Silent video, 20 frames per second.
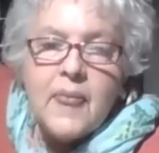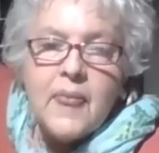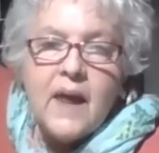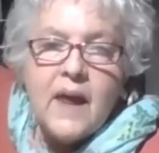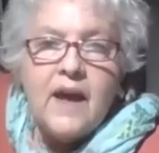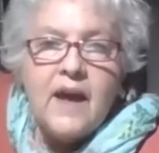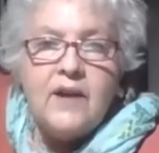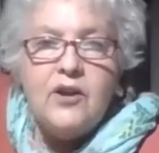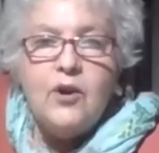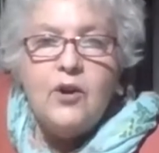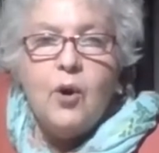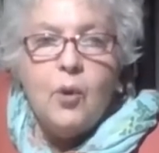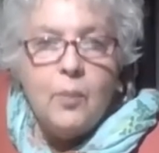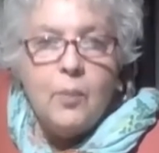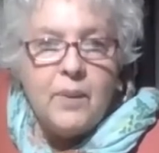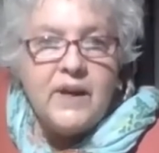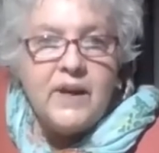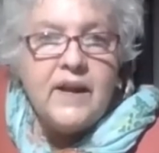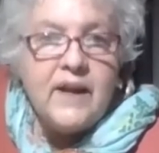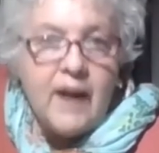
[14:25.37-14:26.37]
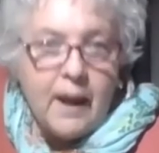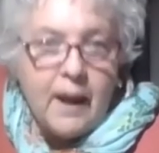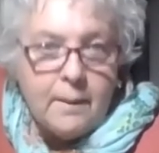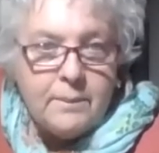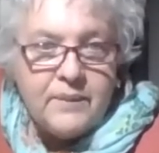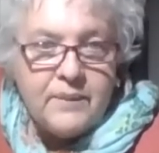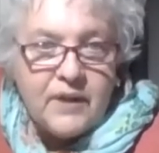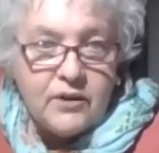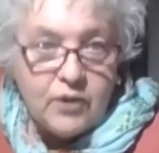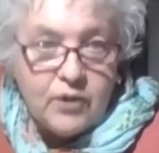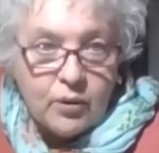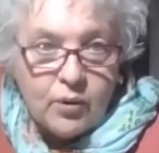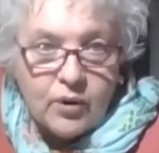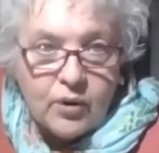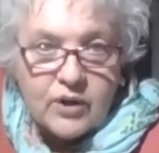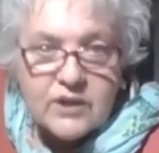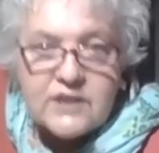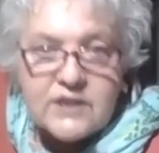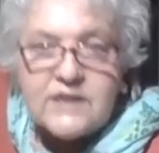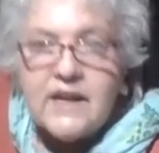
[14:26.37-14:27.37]
And you open it up, the
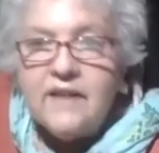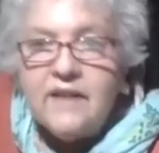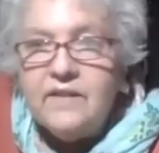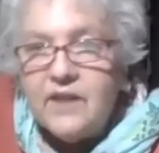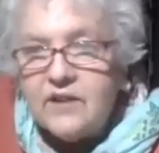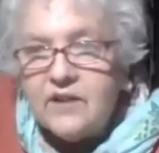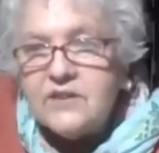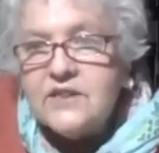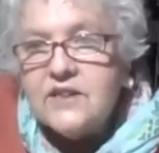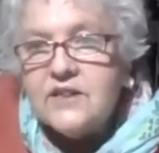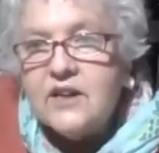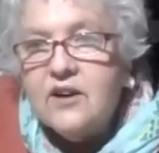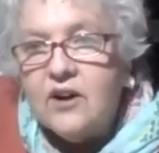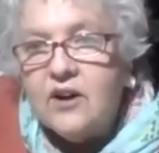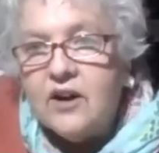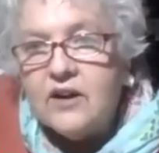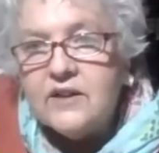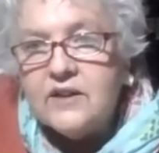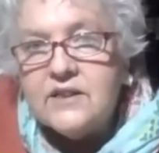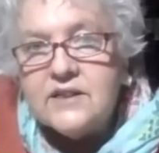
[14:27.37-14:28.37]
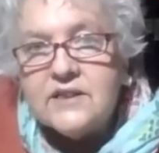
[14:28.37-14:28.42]
doors, and there's the cards.